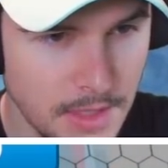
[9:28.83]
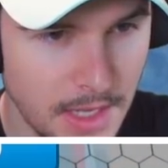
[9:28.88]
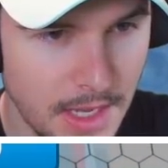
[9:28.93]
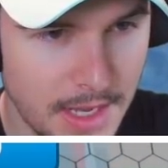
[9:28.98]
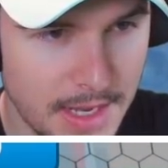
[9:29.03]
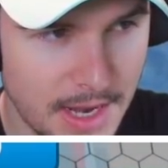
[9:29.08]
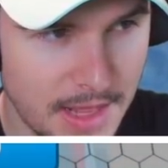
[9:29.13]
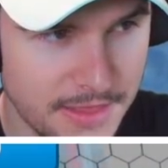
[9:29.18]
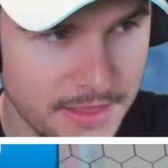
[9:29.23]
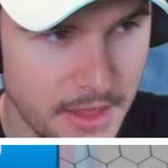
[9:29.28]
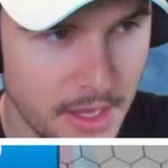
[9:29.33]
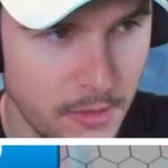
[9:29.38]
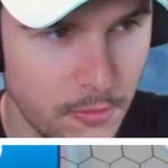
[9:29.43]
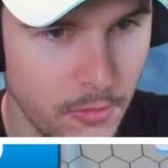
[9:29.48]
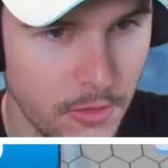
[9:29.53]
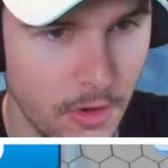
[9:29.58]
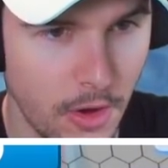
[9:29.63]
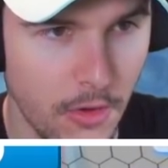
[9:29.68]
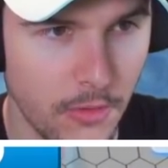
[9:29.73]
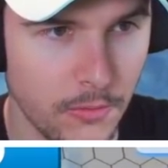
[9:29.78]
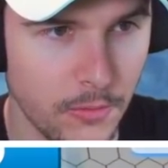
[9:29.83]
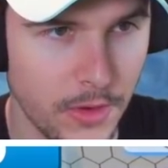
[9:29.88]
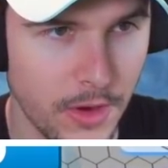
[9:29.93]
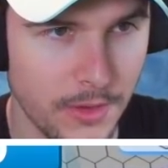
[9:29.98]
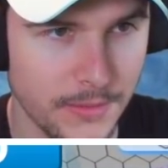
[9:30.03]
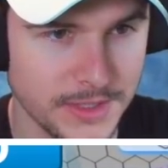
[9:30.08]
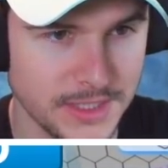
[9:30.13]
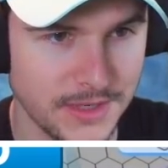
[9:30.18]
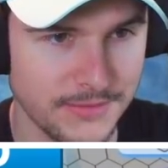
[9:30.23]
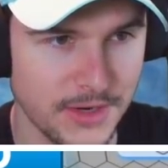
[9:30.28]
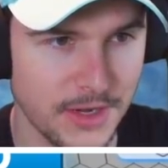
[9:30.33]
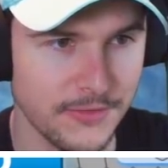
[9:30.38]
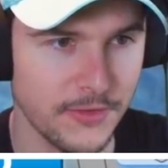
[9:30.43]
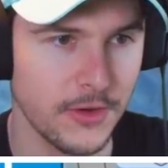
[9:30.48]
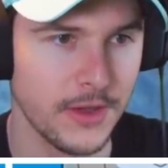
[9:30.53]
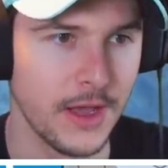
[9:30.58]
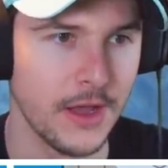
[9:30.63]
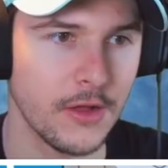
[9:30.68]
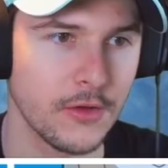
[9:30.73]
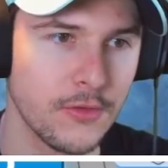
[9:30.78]
And I think we're, oh, we almost have enough.
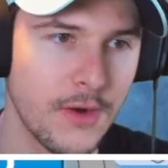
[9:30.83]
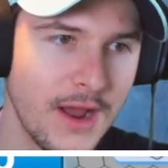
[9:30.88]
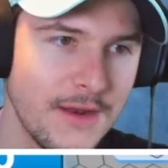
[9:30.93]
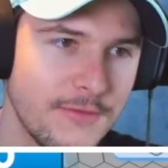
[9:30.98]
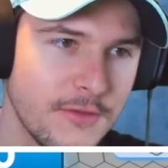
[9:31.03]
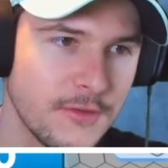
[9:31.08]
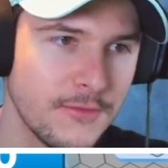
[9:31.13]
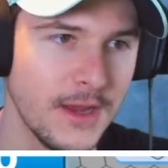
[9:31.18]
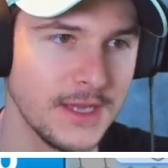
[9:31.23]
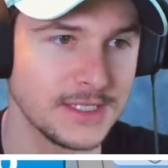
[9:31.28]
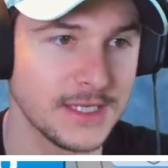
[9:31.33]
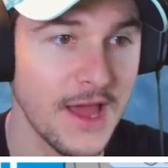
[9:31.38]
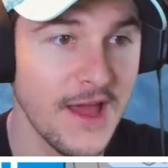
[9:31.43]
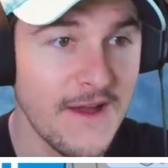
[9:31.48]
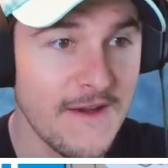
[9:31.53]
Okay, I'll grind for the rest.